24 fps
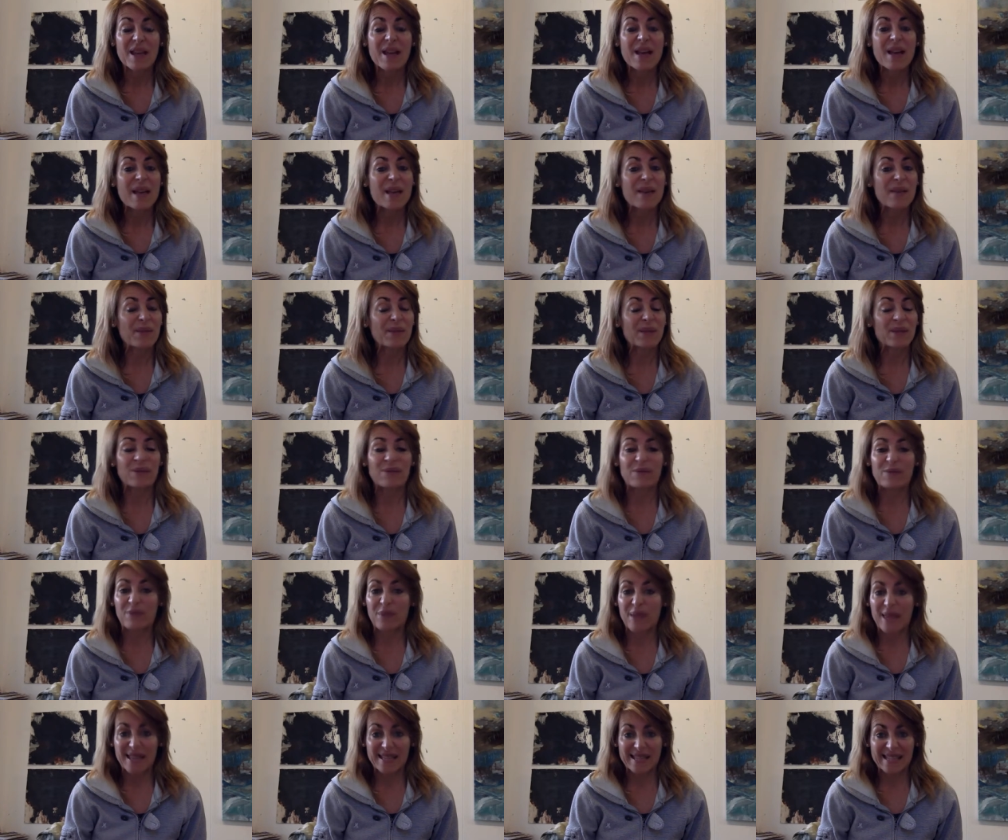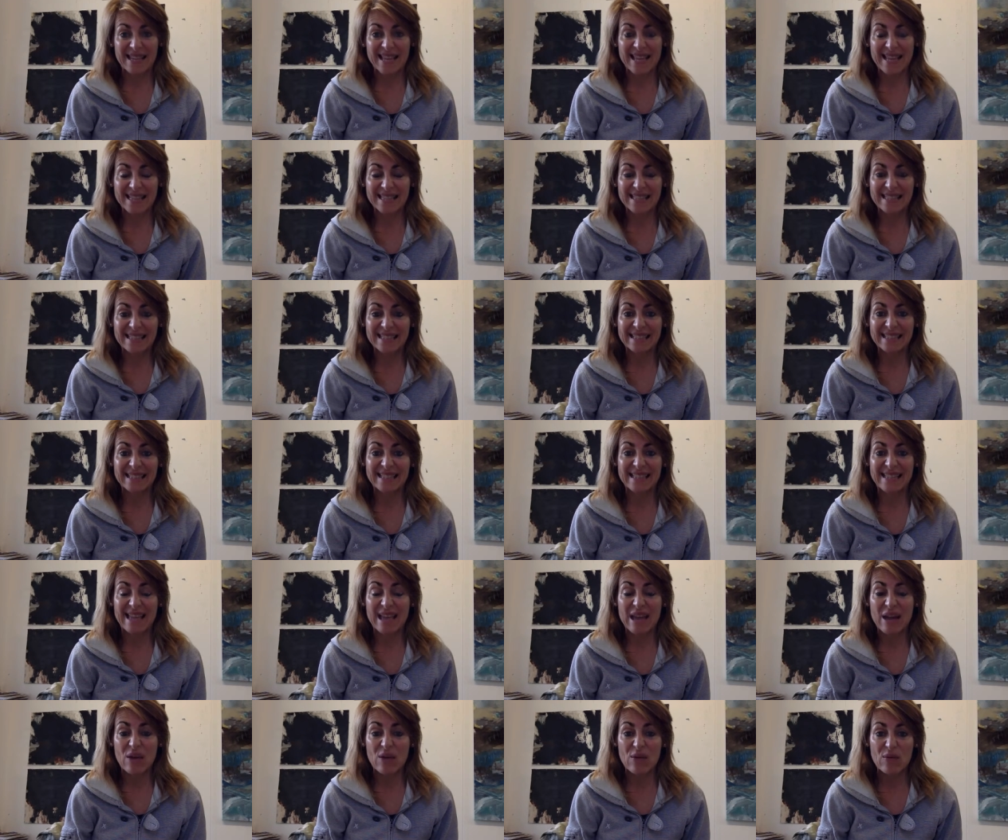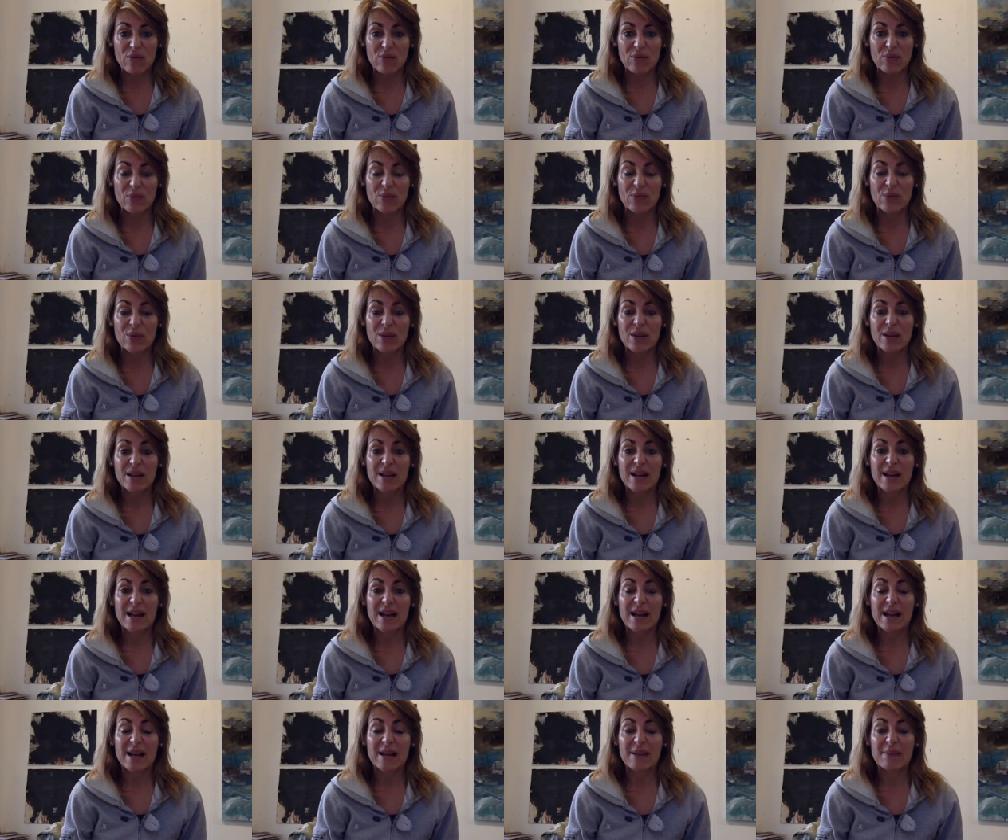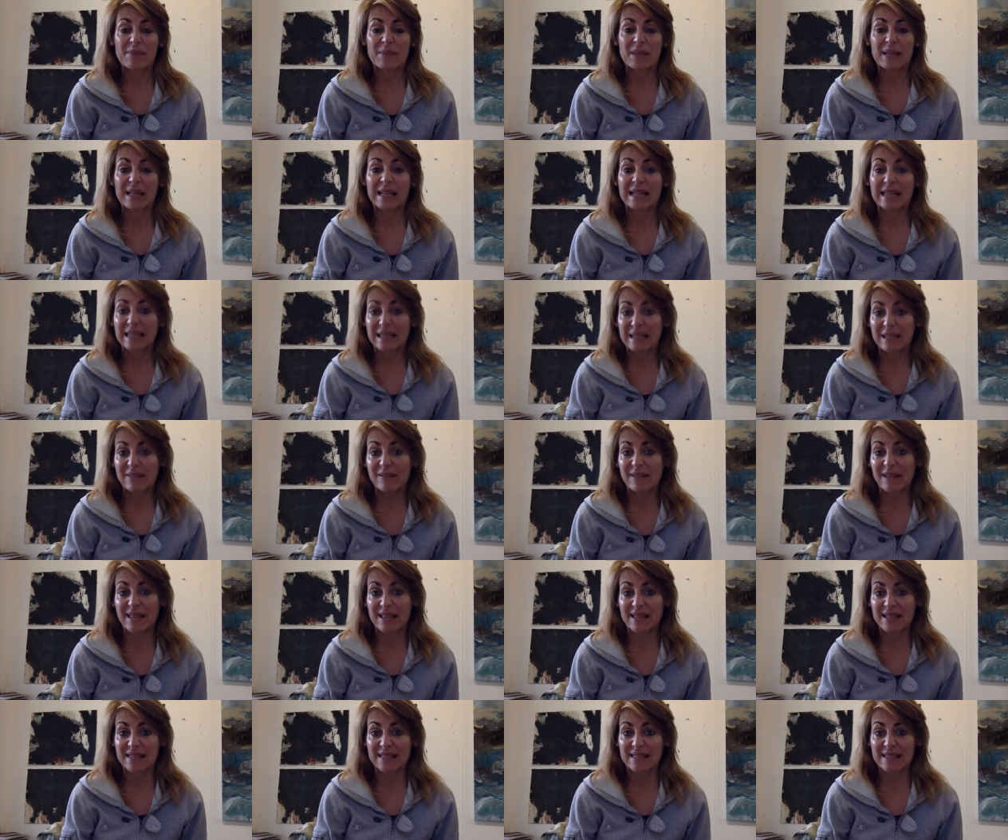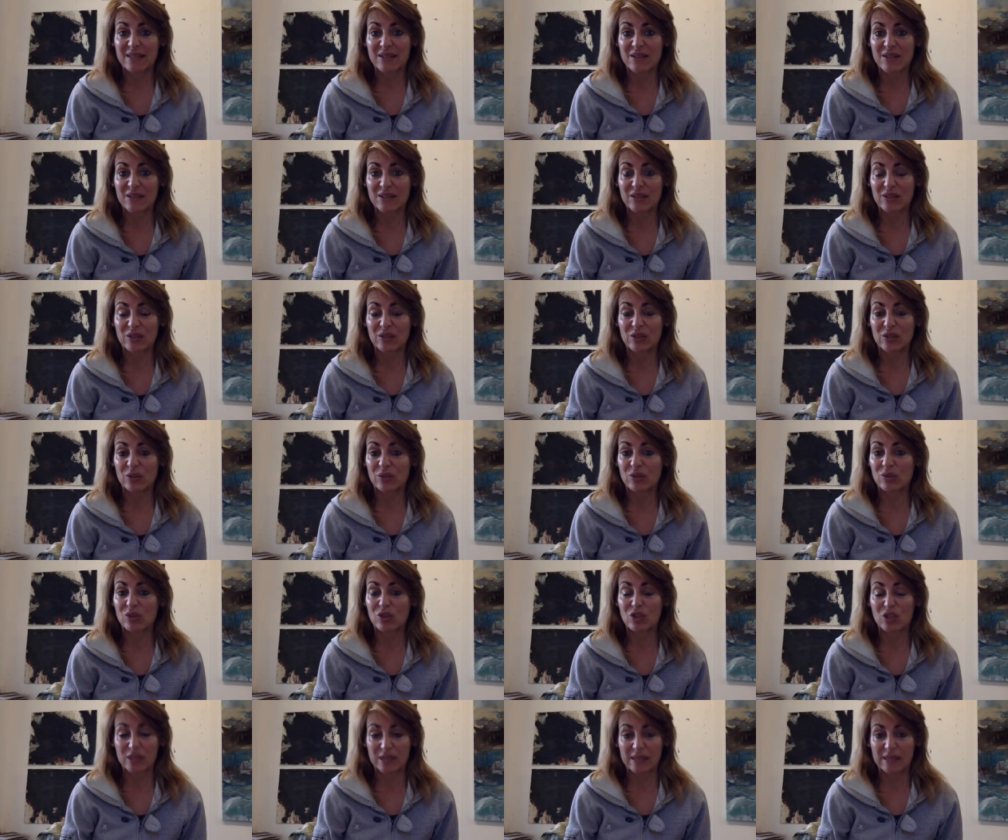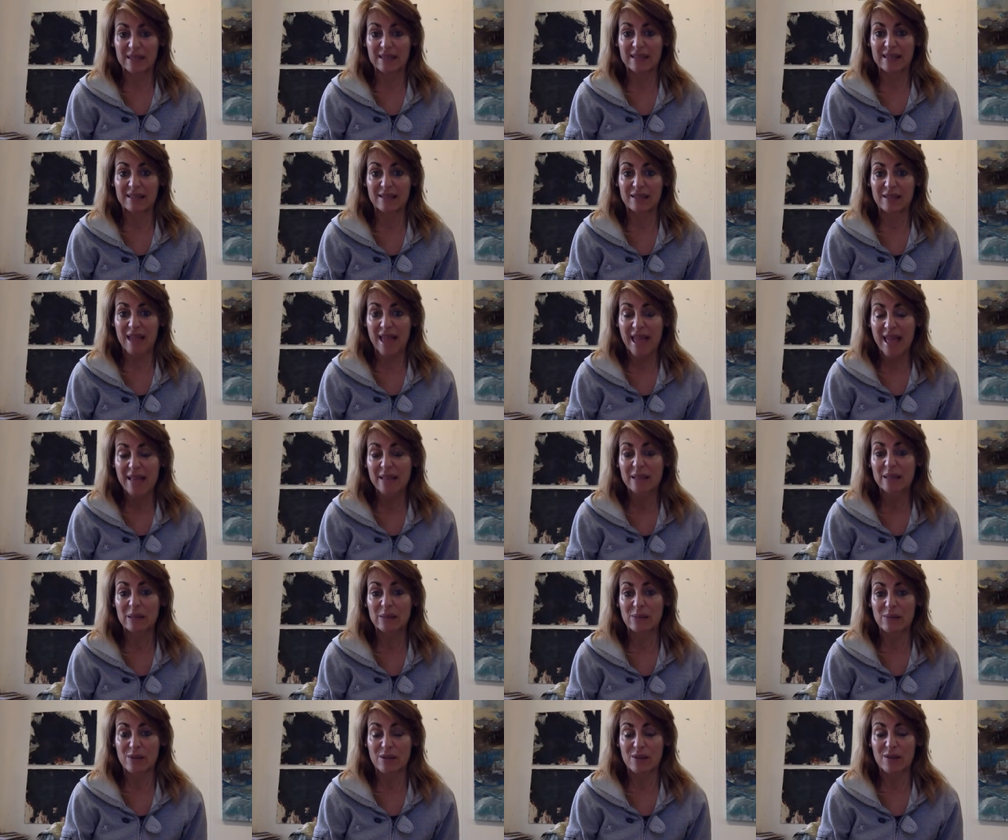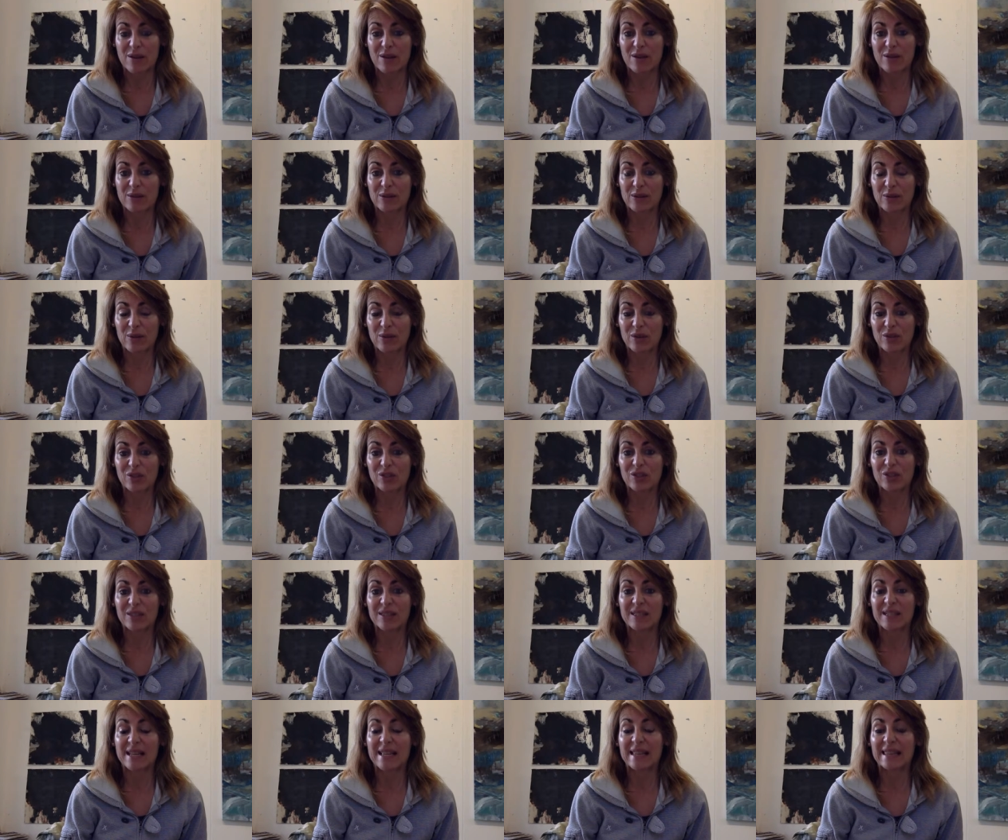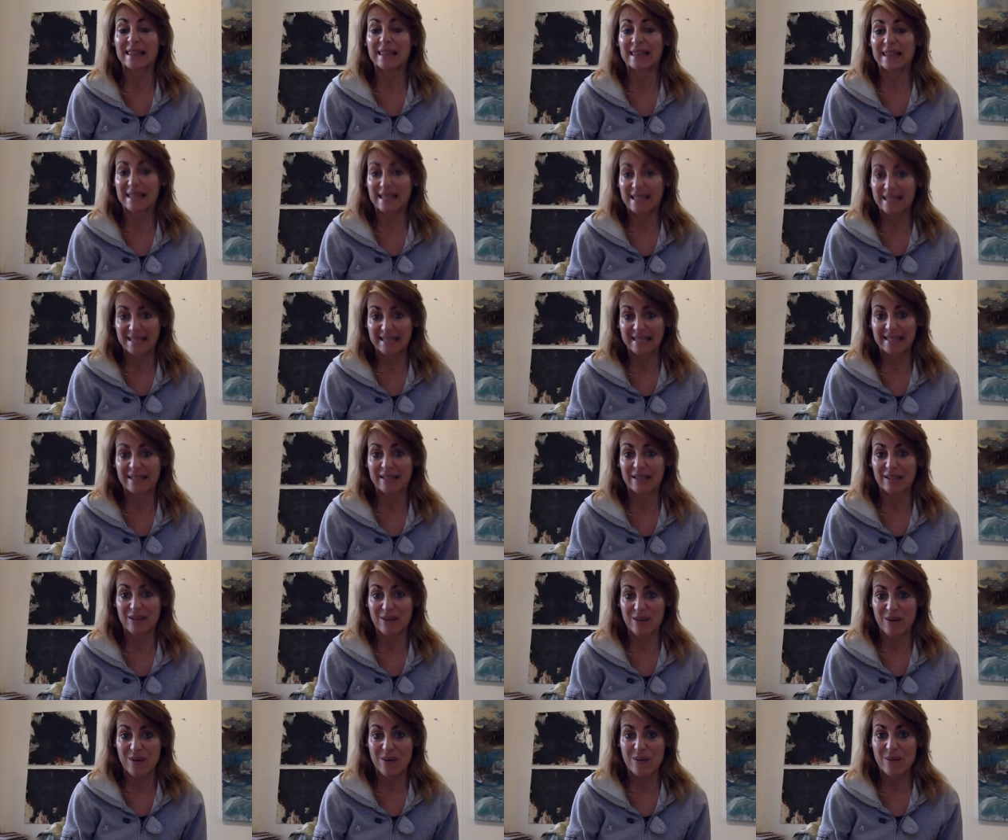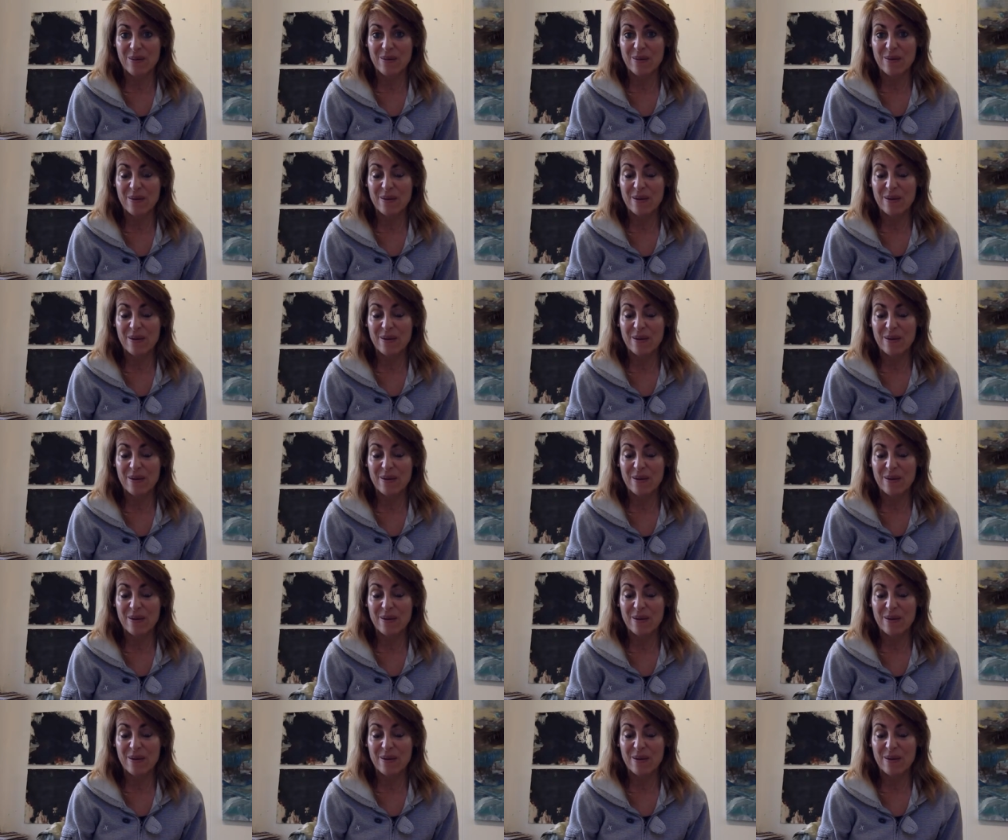It was a fantastically helpful clearing exercise to do, just answering those questions and letting it go